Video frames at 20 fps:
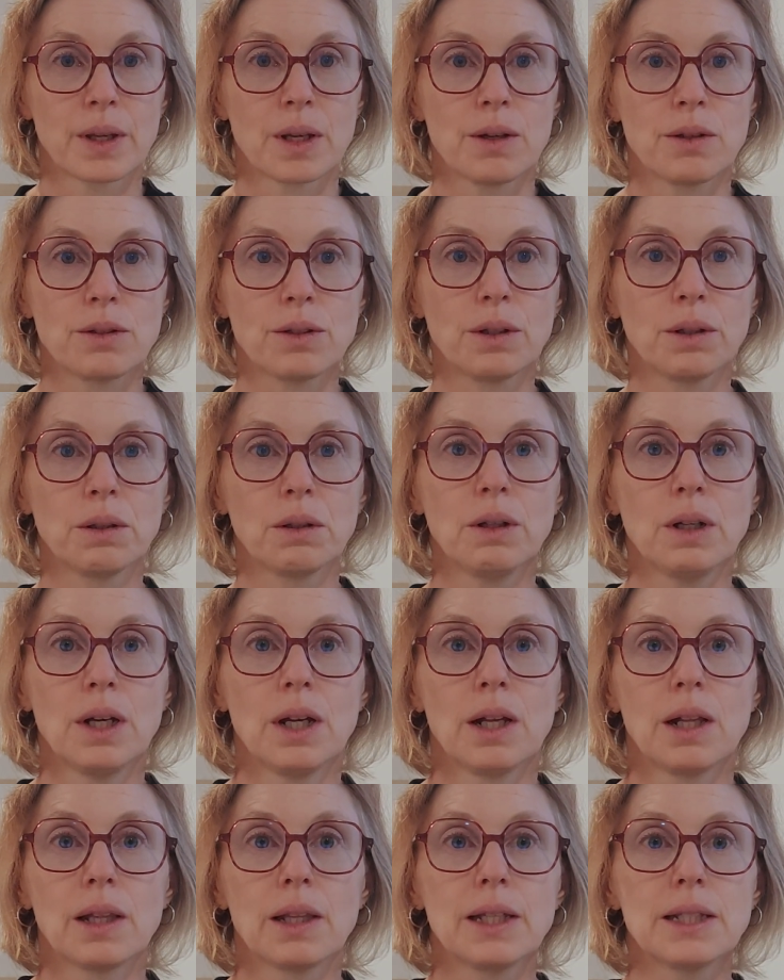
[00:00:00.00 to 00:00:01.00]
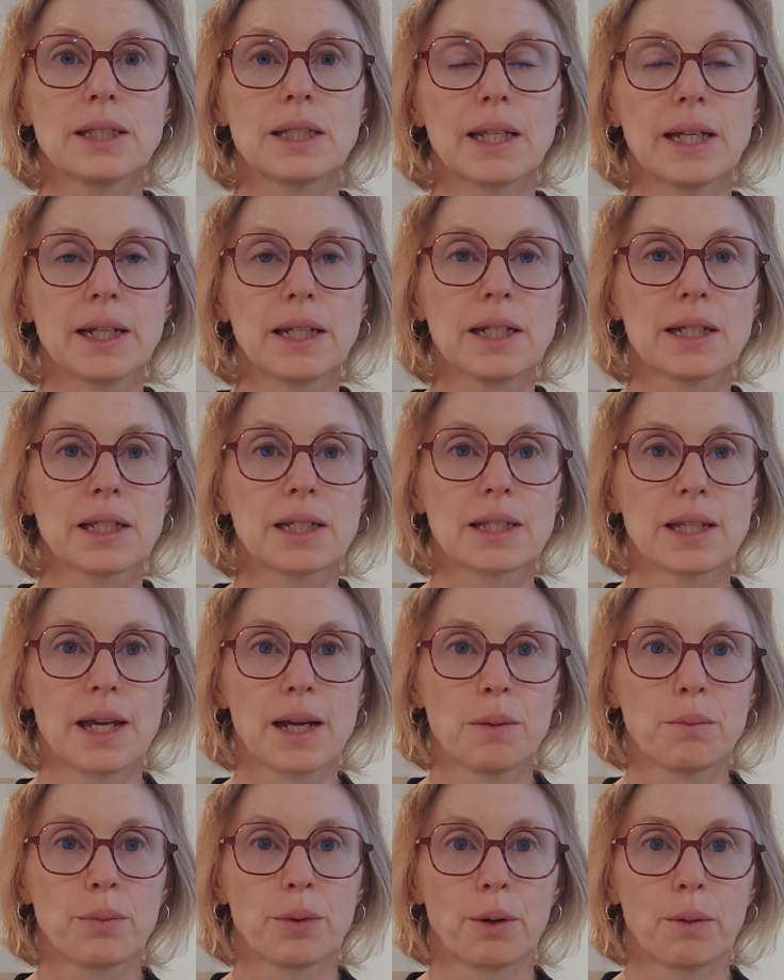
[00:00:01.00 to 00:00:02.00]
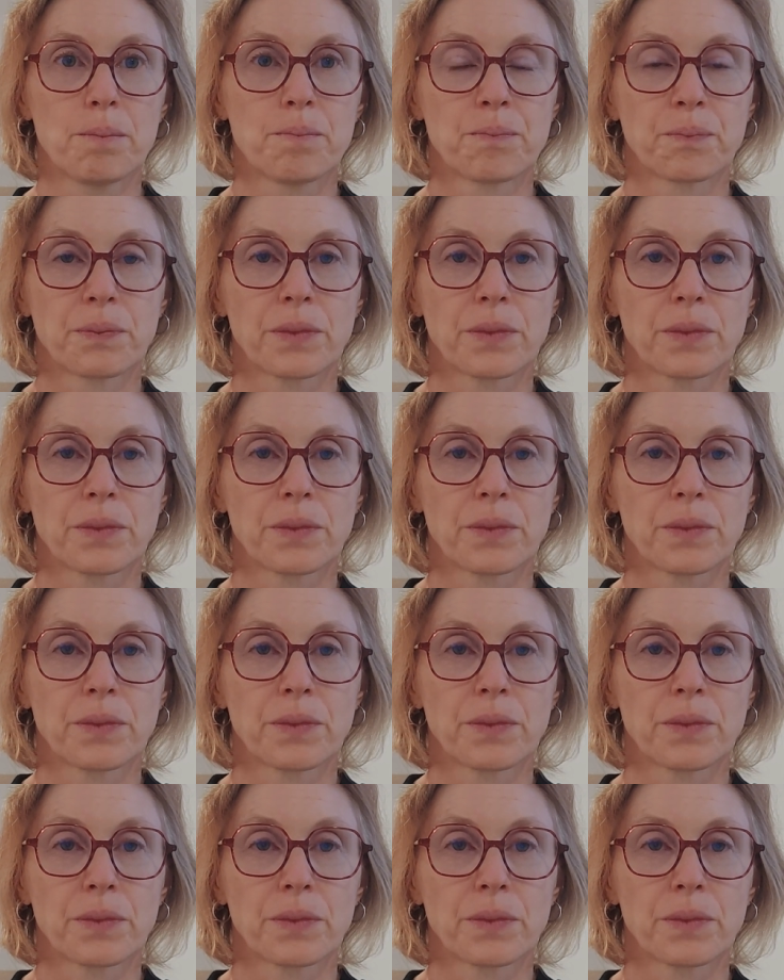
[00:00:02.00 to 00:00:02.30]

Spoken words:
So let's take an example.